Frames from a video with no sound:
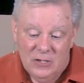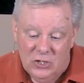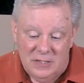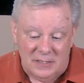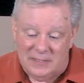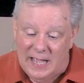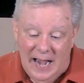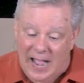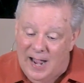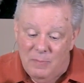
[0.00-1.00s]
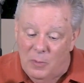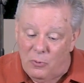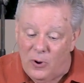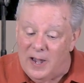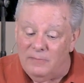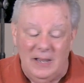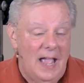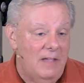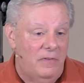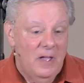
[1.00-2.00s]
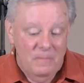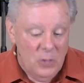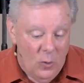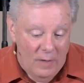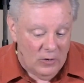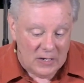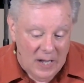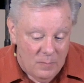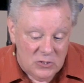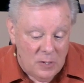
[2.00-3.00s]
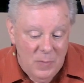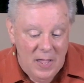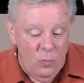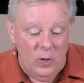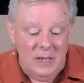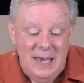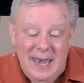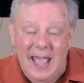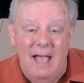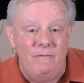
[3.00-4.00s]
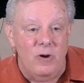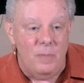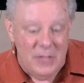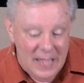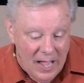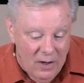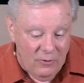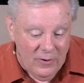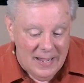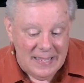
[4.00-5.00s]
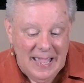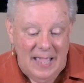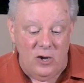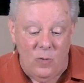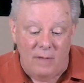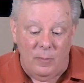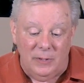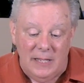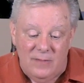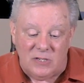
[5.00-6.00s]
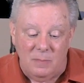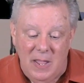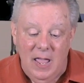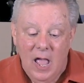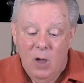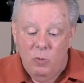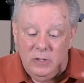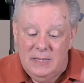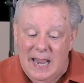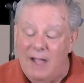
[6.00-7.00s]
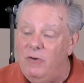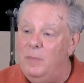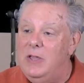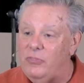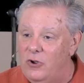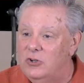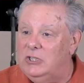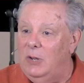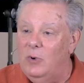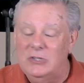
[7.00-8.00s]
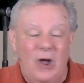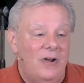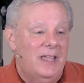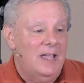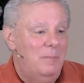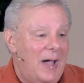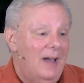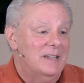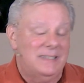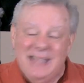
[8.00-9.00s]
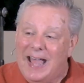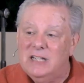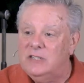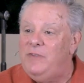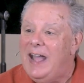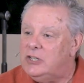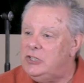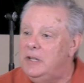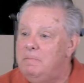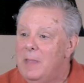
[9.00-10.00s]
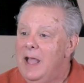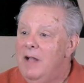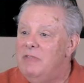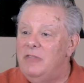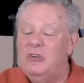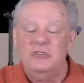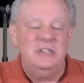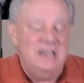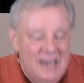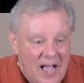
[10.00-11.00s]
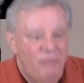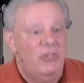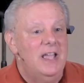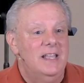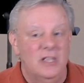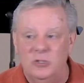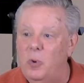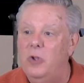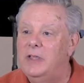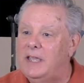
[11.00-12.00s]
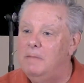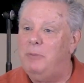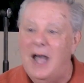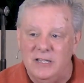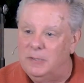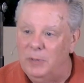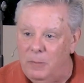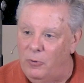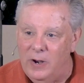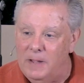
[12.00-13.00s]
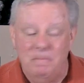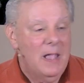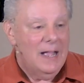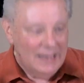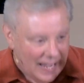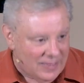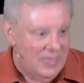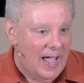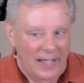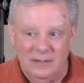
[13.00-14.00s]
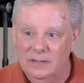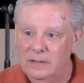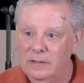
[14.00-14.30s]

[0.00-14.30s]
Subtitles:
Jesus said, I am the bread of life. Whoever comes to me will never be hungry again. Whoever believes in me will never be thirsty. We're talking about a satisfaction that there's nothing in this world that can possibly bring like that.